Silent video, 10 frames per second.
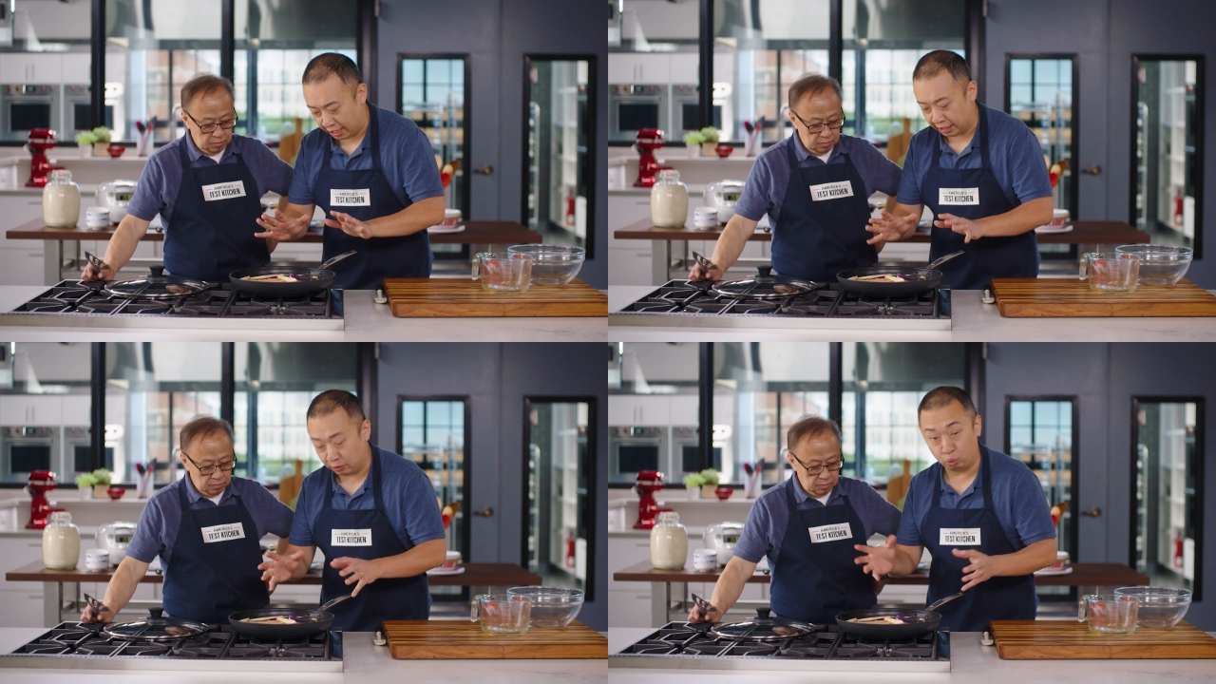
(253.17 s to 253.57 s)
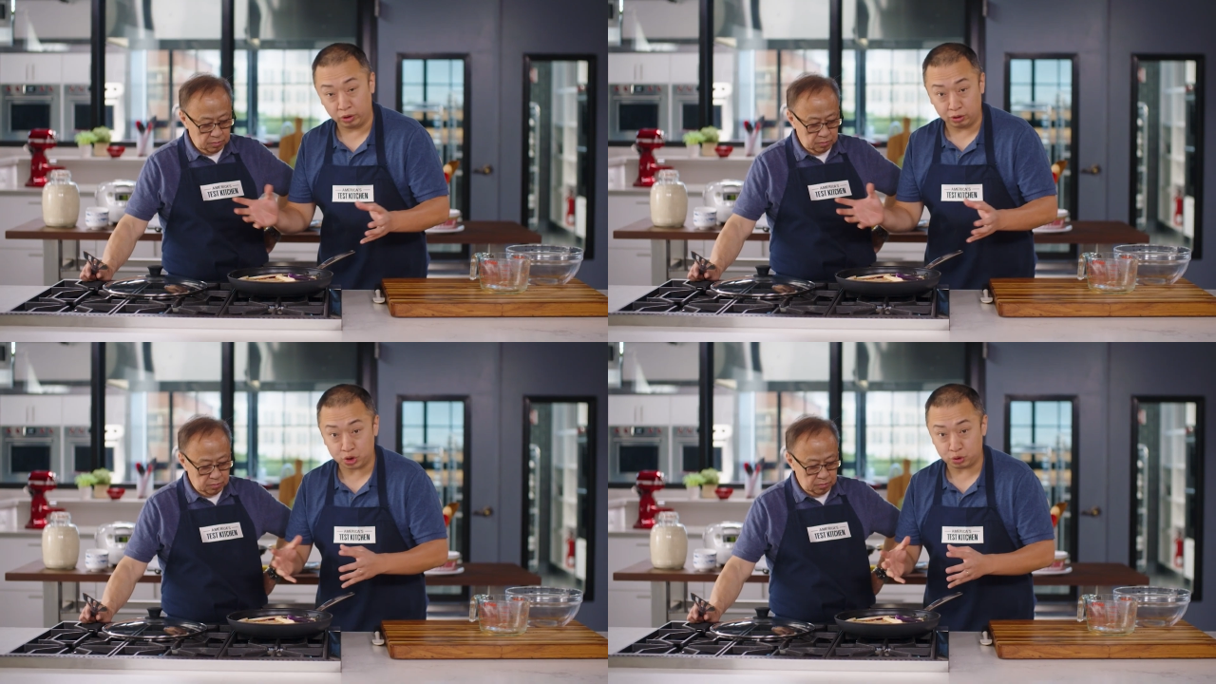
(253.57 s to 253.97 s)
Speaker 1: and it
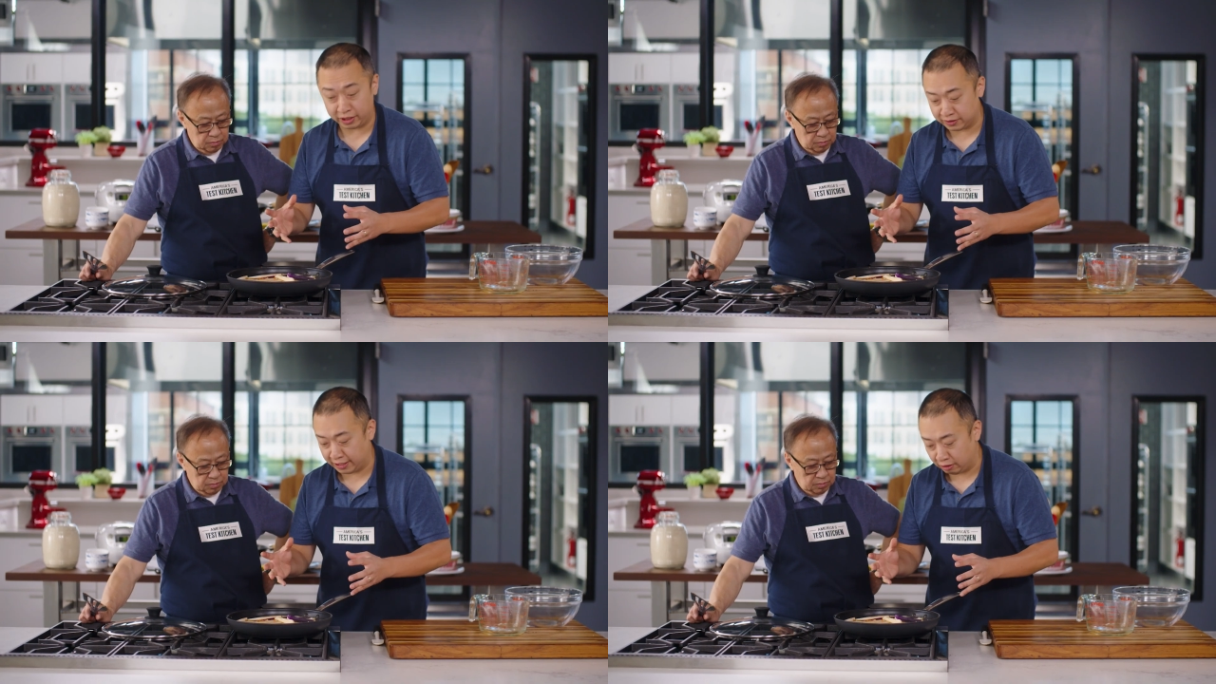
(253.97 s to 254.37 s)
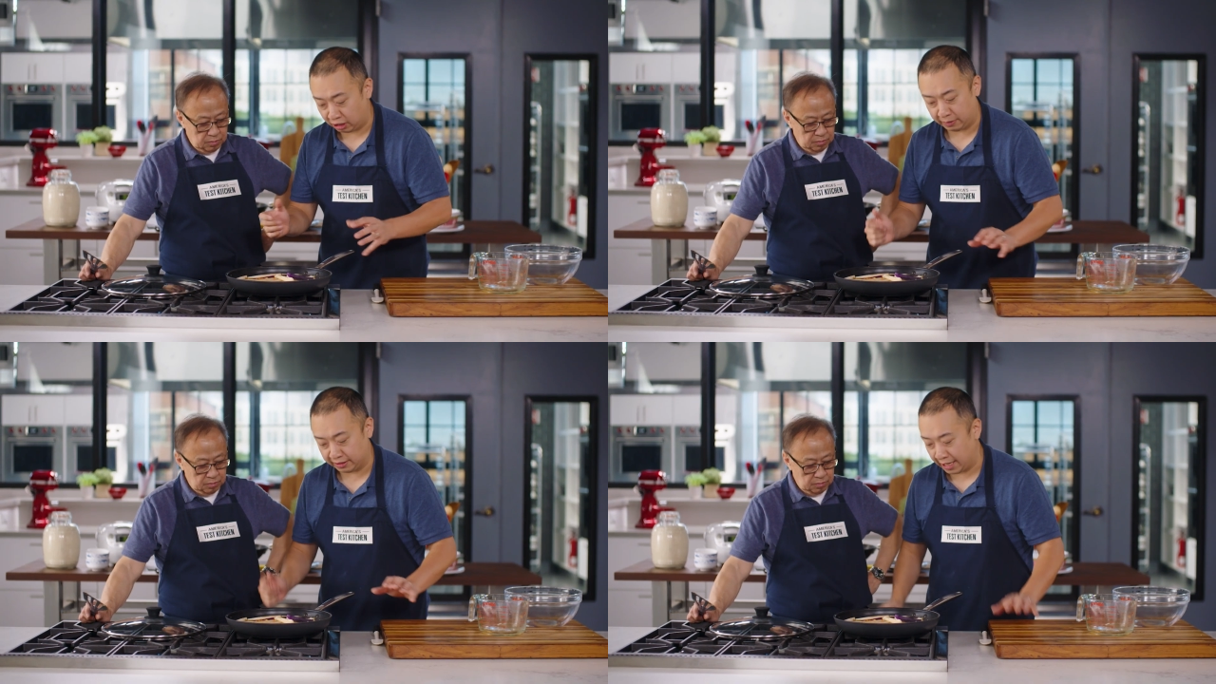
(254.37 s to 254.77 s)
will shrink down,
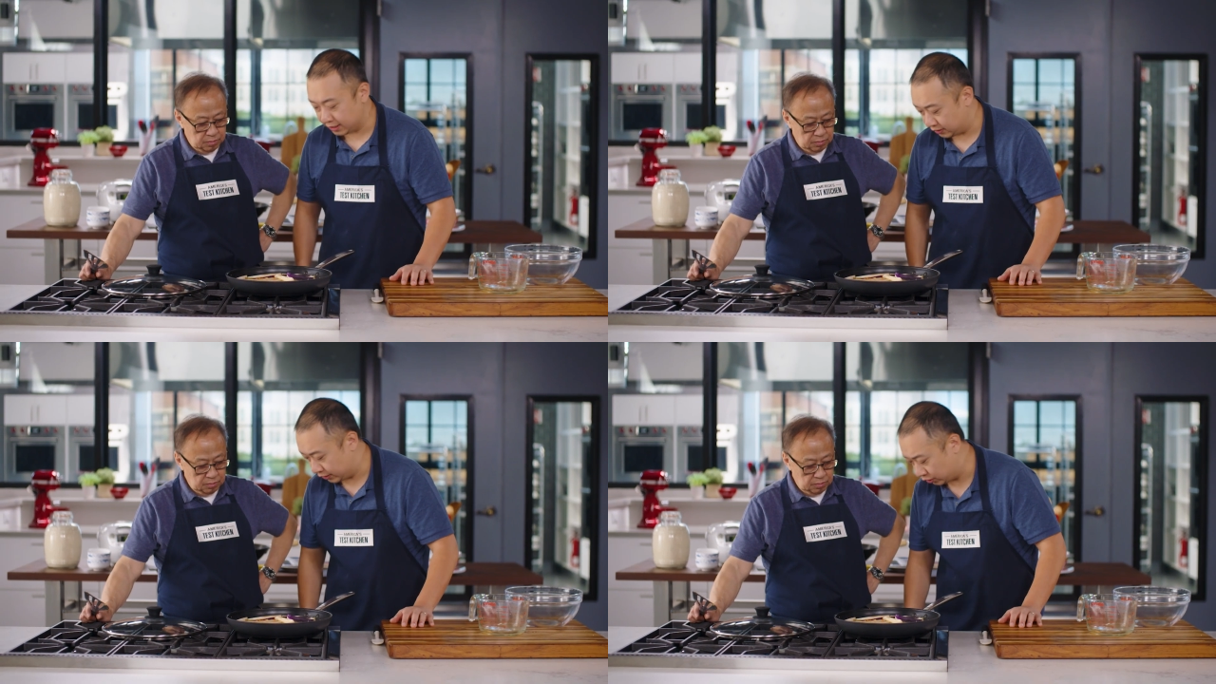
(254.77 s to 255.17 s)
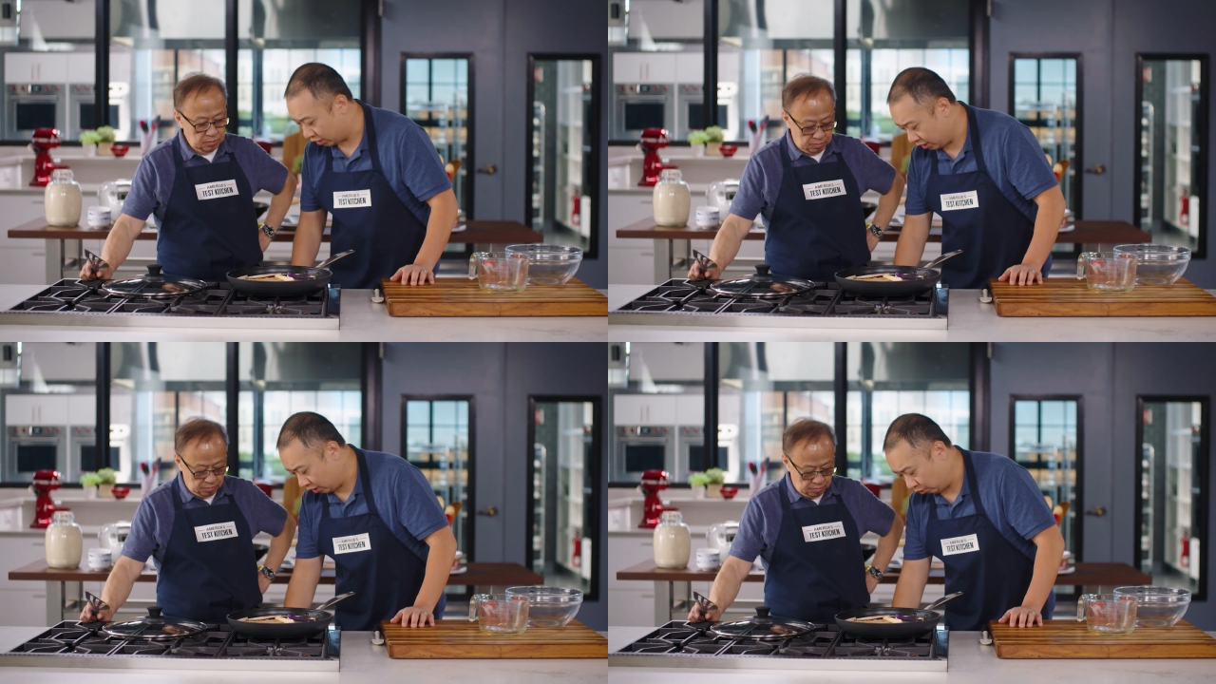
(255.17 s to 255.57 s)
like my dad says.
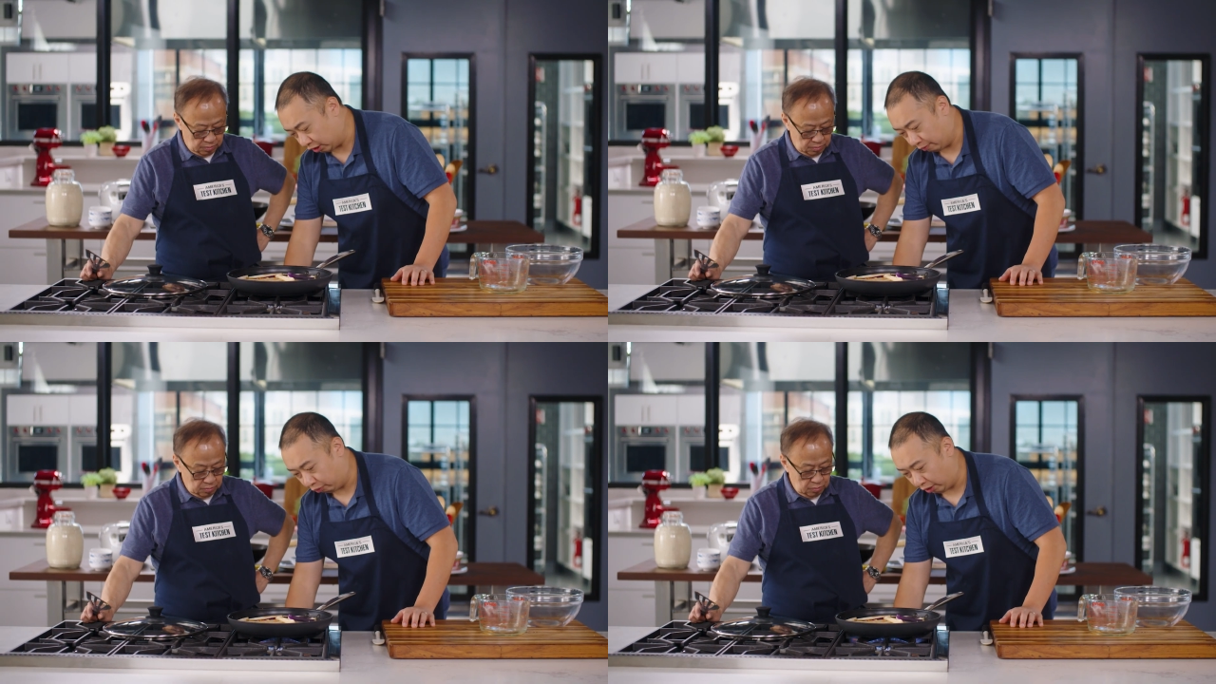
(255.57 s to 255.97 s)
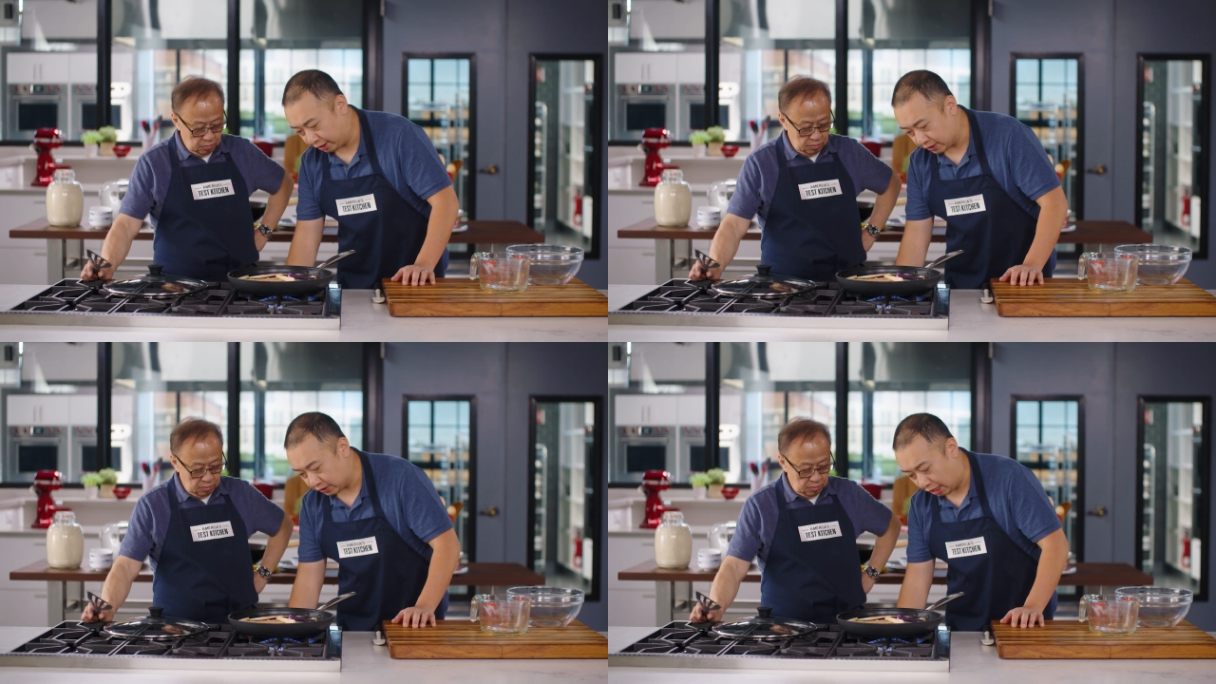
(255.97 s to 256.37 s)
We're going to
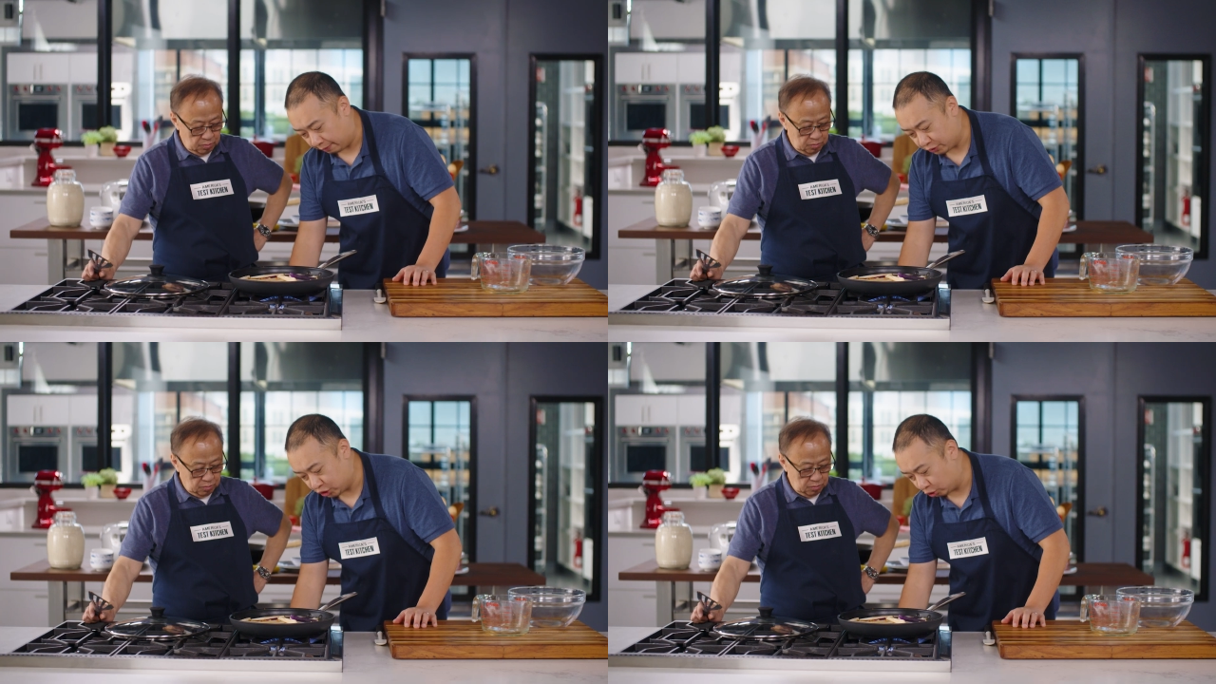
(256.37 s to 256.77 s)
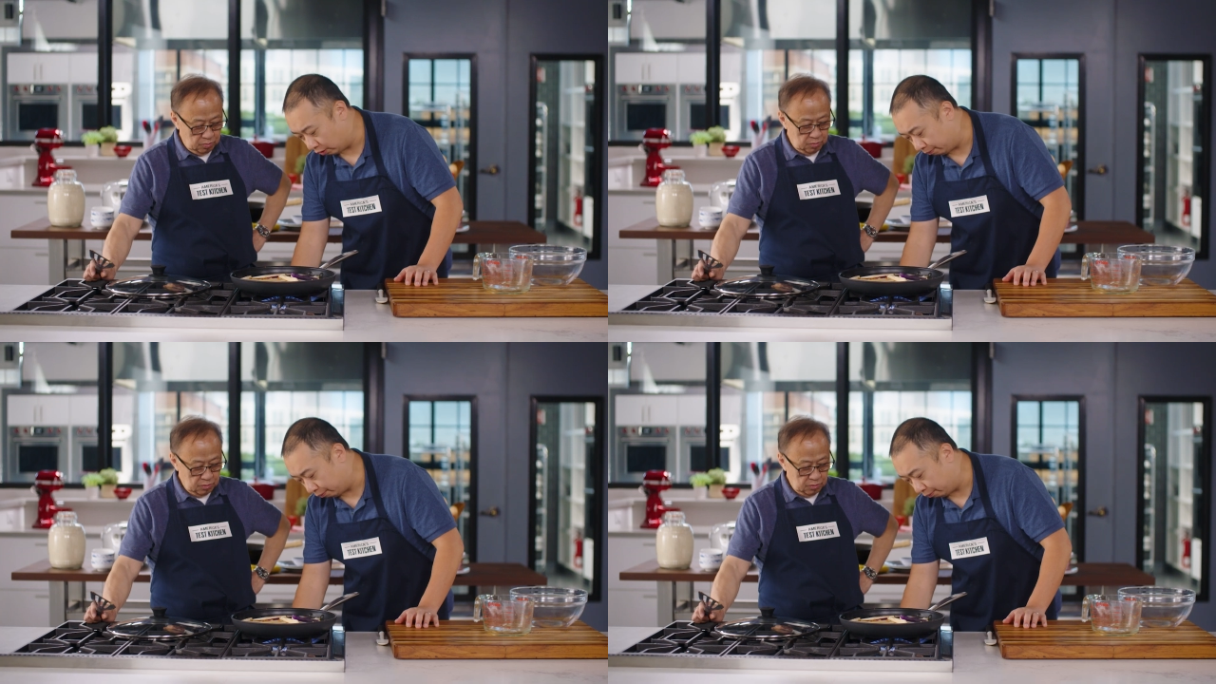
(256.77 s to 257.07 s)
bring this up to a